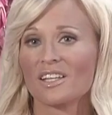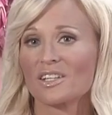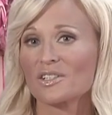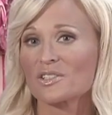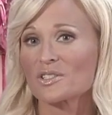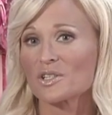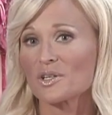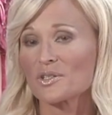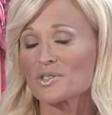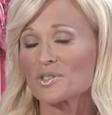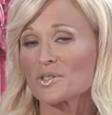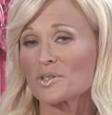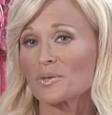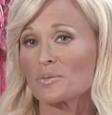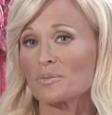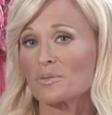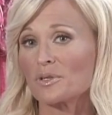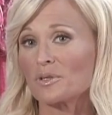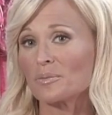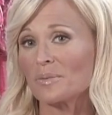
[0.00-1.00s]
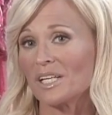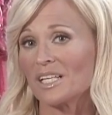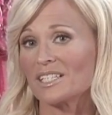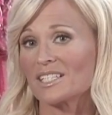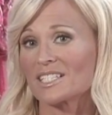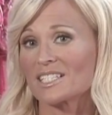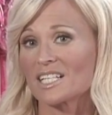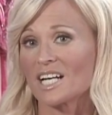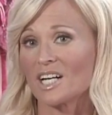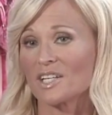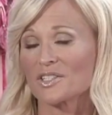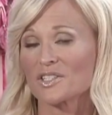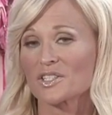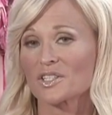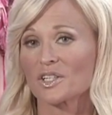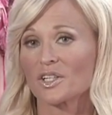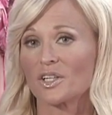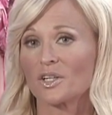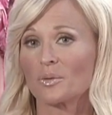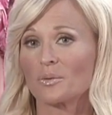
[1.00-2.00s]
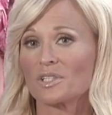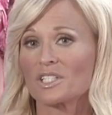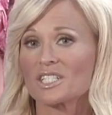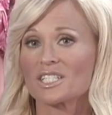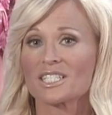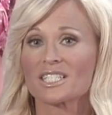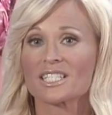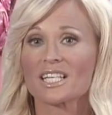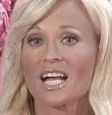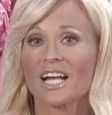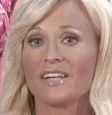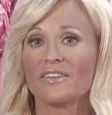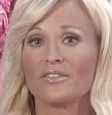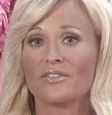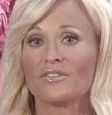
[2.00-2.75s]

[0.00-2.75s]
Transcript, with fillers: There's also the mermaid style skirt, which is tight